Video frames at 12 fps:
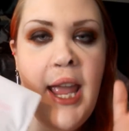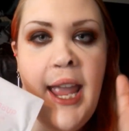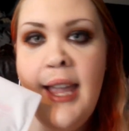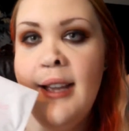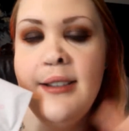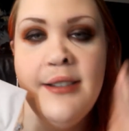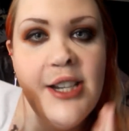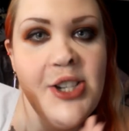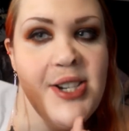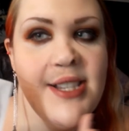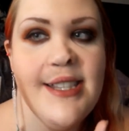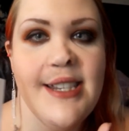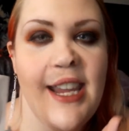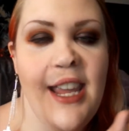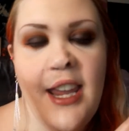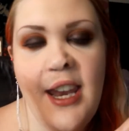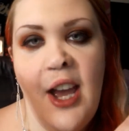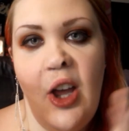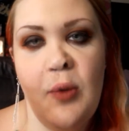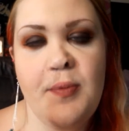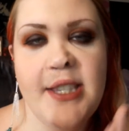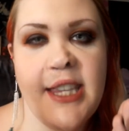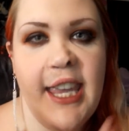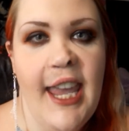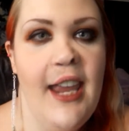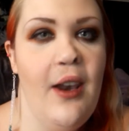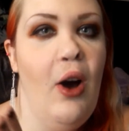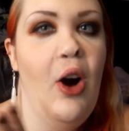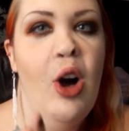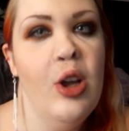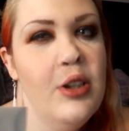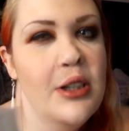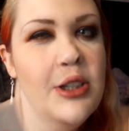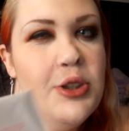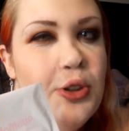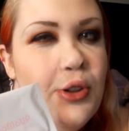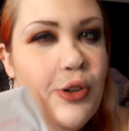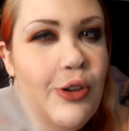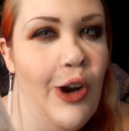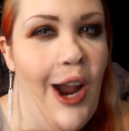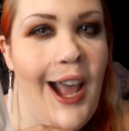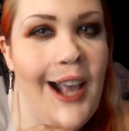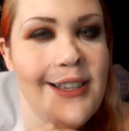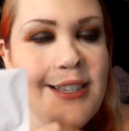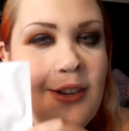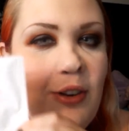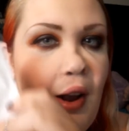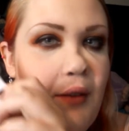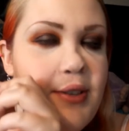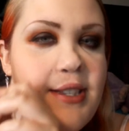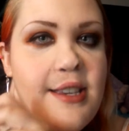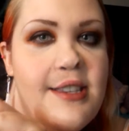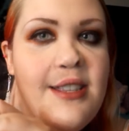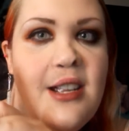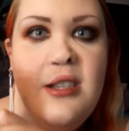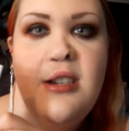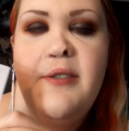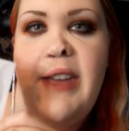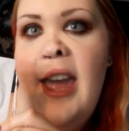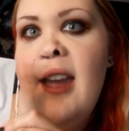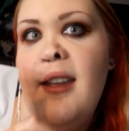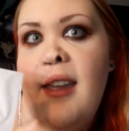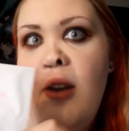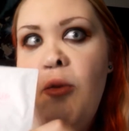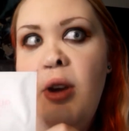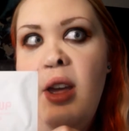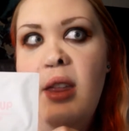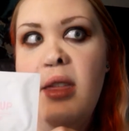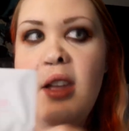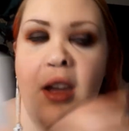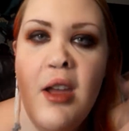and it just it helps get all the little cracks and crevices that you can't get with,